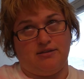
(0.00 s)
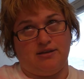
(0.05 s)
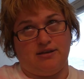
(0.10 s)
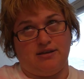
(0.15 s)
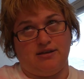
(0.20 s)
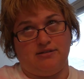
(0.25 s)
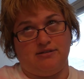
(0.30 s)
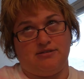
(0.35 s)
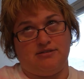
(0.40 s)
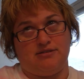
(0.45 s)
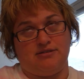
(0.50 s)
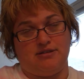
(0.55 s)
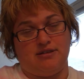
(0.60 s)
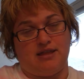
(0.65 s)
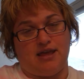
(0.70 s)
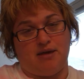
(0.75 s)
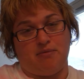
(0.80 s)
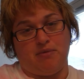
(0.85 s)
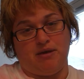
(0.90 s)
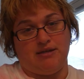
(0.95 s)
as
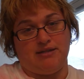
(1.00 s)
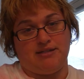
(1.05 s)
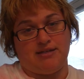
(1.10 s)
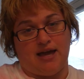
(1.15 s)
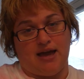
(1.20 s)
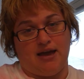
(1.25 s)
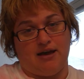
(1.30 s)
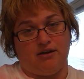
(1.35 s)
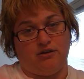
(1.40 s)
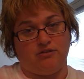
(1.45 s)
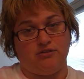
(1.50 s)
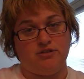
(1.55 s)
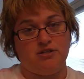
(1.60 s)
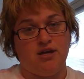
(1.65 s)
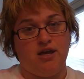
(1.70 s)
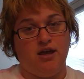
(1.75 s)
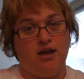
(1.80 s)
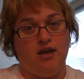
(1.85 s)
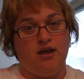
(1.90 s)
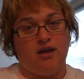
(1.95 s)
that may sound,
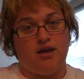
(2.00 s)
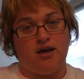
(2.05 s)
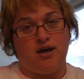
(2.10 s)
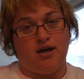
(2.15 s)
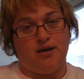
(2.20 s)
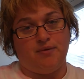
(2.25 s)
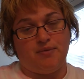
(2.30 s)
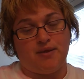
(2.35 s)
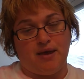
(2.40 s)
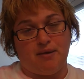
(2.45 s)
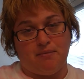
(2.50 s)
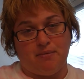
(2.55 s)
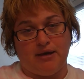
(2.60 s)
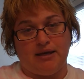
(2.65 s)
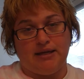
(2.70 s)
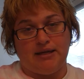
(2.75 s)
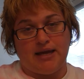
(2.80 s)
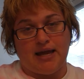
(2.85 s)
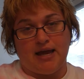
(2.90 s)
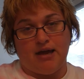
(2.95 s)
that
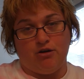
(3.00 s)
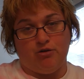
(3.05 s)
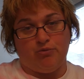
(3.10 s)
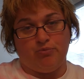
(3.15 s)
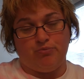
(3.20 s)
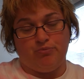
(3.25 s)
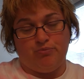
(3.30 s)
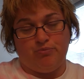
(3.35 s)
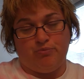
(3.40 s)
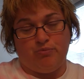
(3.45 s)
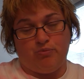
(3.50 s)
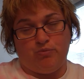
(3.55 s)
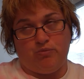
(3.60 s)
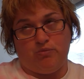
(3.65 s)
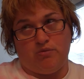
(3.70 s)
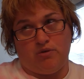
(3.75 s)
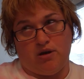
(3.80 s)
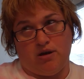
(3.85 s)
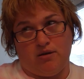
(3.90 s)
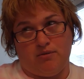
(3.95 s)
might help.
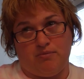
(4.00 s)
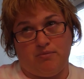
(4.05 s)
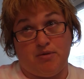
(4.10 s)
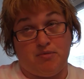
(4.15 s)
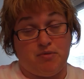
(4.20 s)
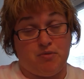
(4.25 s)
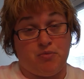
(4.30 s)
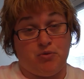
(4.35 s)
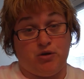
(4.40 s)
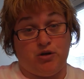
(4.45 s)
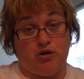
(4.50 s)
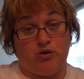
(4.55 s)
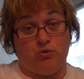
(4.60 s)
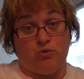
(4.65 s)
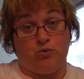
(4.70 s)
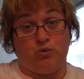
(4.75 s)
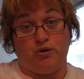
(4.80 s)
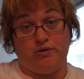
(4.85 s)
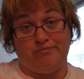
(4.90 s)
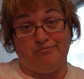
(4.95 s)
Maybe putting
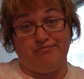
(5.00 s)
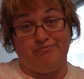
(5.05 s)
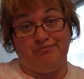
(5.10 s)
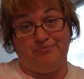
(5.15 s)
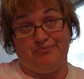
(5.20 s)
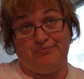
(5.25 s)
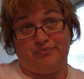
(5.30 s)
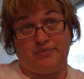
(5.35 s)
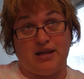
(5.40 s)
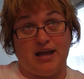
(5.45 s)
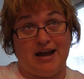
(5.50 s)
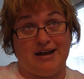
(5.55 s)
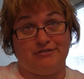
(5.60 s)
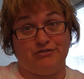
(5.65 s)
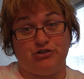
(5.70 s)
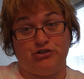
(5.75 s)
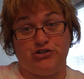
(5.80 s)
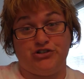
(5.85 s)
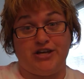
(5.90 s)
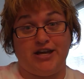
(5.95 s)
on
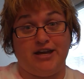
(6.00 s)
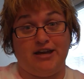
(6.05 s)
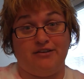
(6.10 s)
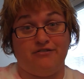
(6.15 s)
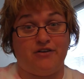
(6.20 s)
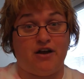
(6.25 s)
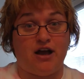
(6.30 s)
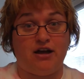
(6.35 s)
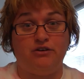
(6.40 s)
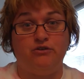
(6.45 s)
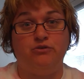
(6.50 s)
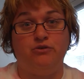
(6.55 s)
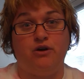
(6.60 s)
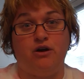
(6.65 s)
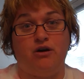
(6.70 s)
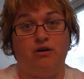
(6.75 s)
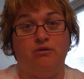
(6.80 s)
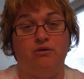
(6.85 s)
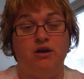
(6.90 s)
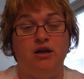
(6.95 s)
aftershave, I don't
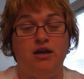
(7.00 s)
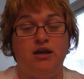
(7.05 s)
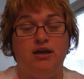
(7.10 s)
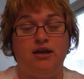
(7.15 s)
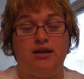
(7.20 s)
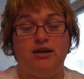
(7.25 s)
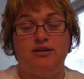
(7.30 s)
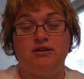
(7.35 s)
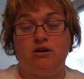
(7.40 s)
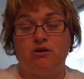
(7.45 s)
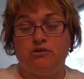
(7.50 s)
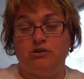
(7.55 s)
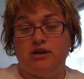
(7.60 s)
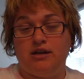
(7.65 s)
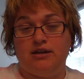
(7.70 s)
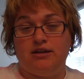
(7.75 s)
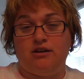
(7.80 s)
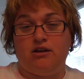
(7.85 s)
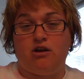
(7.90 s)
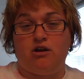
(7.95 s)
know.
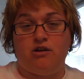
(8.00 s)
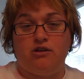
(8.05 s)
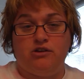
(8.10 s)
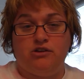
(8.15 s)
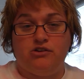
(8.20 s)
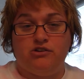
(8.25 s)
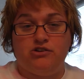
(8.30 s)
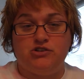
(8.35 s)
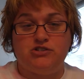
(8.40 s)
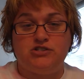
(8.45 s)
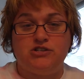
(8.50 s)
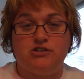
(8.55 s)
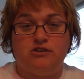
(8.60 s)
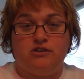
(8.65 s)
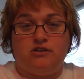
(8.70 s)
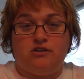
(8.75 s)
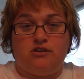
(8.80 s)
You just